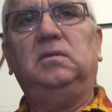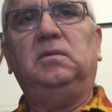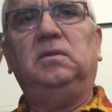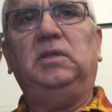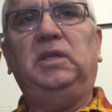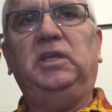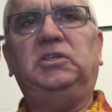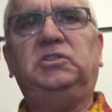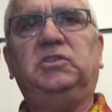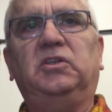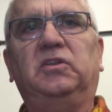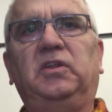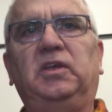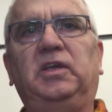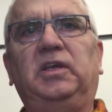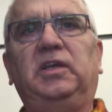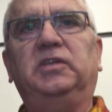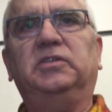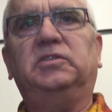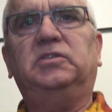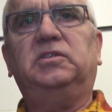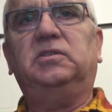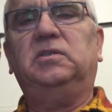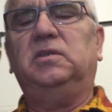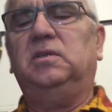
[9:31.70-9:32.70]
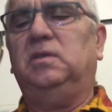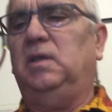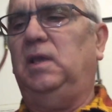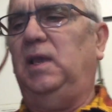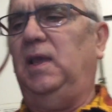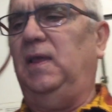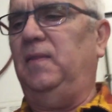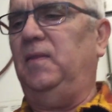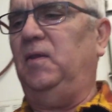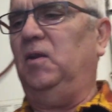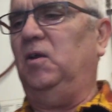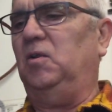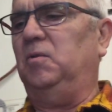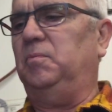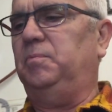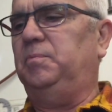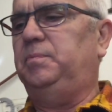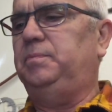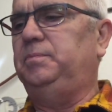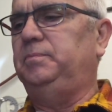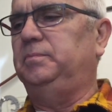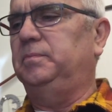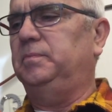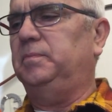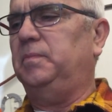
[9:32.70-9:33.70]
each of these and they'll
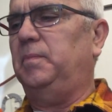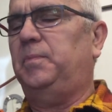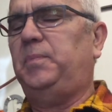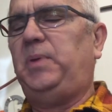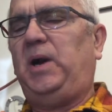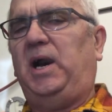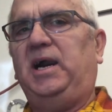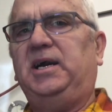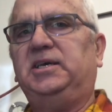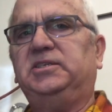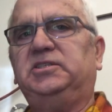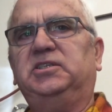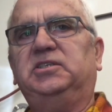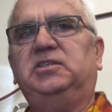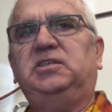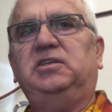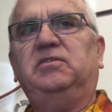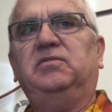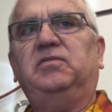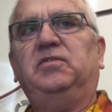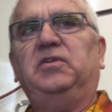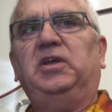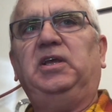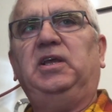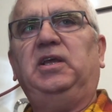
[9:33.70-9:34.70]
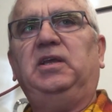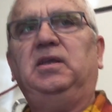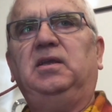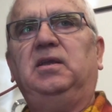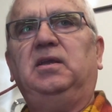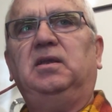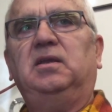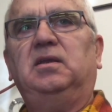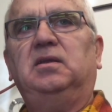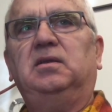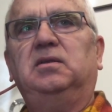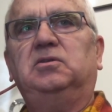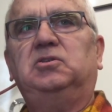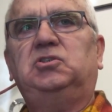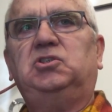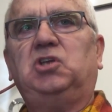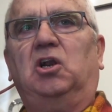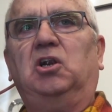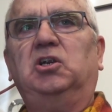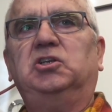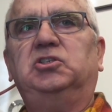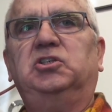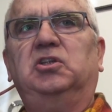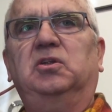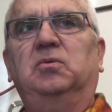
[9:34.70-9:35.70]
positively
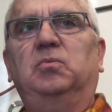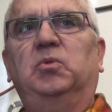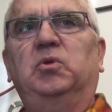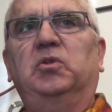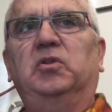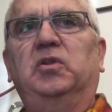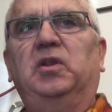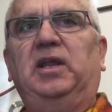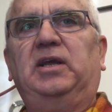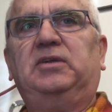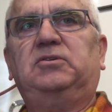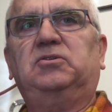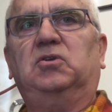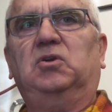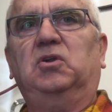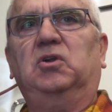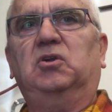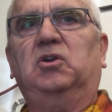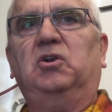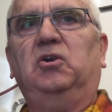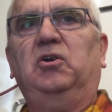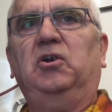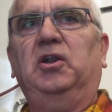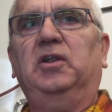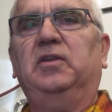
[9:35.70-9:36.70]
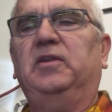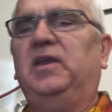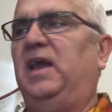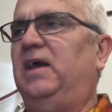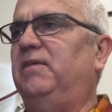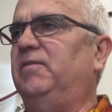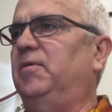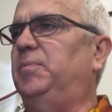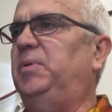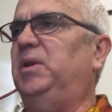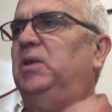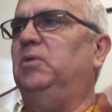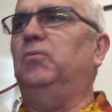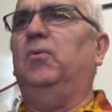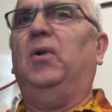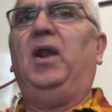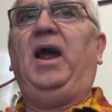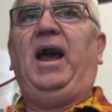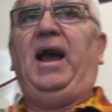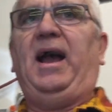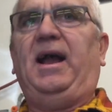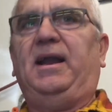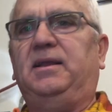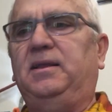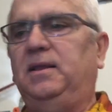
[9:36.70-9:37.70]
charge them with electrical current. They have a big
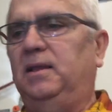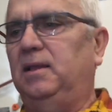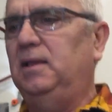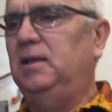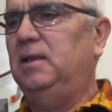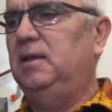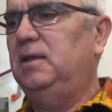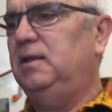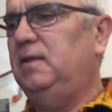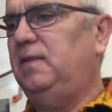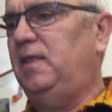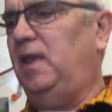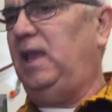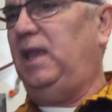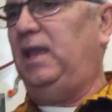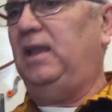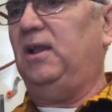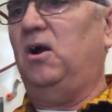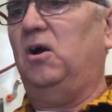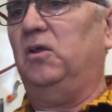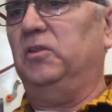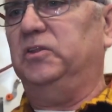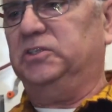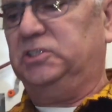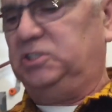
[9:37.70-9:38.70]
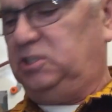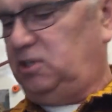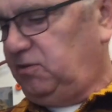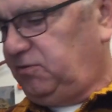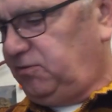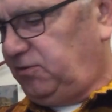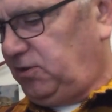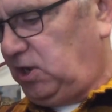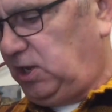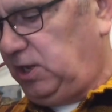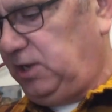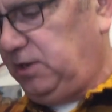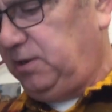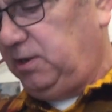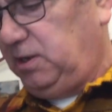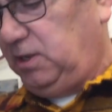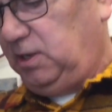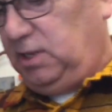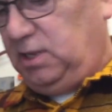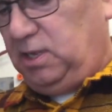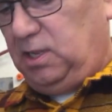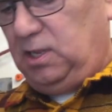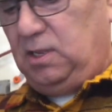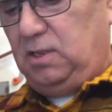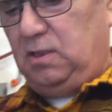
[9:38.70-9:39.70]
rack. They hang all this stuff on.
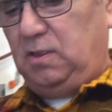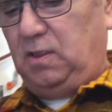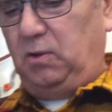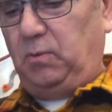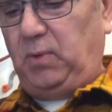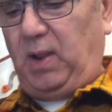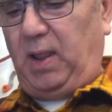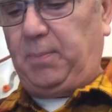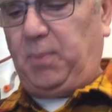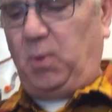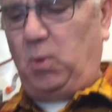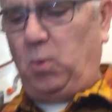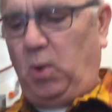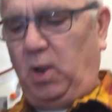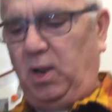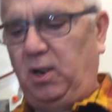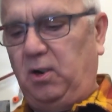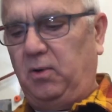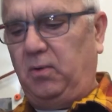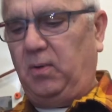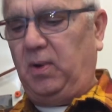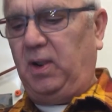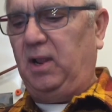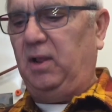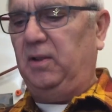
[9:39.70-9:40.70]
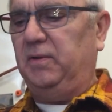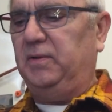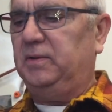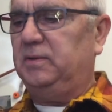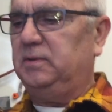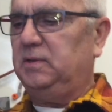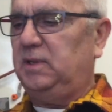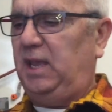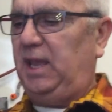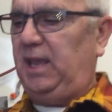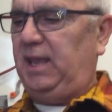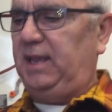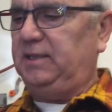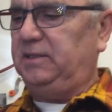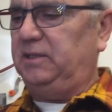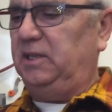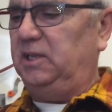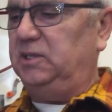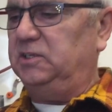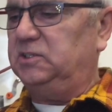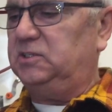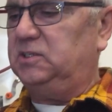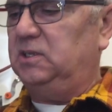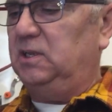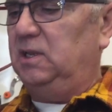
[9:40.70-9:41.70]
They wrap a wire around, hang
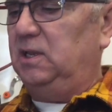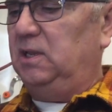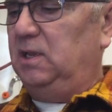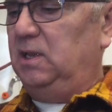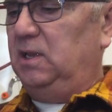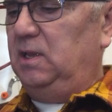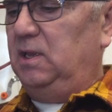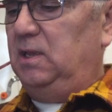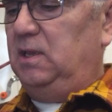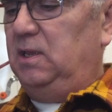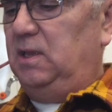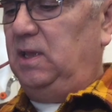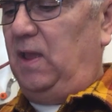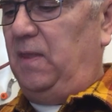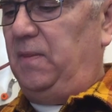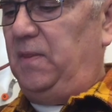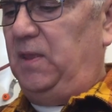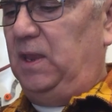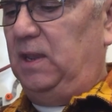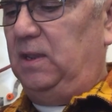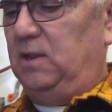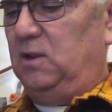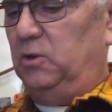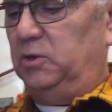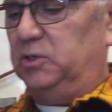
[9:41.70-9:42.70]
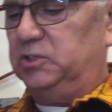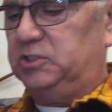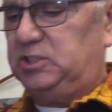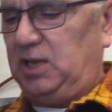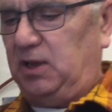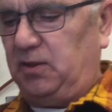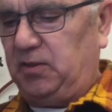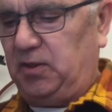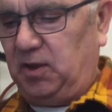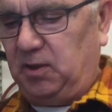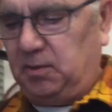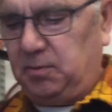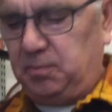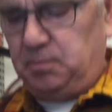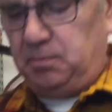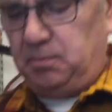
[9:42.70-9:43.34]
these, and then notice how